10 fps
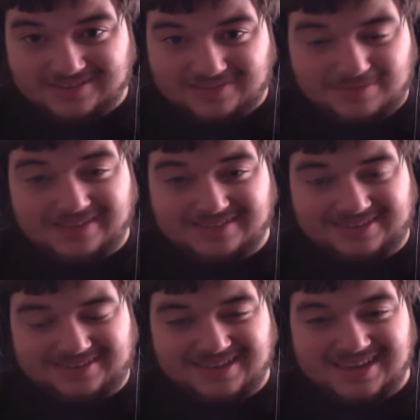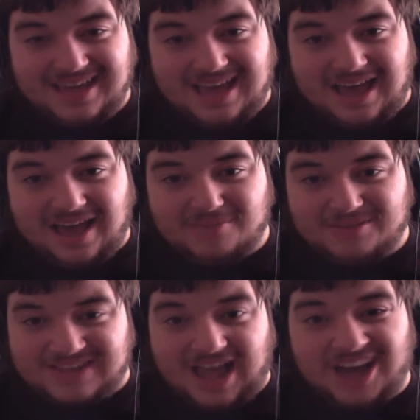amazing. Because
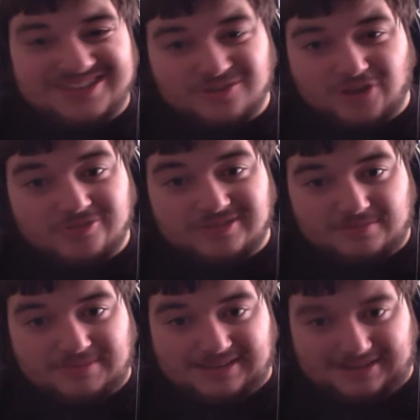yeah, I don't own an Amiga.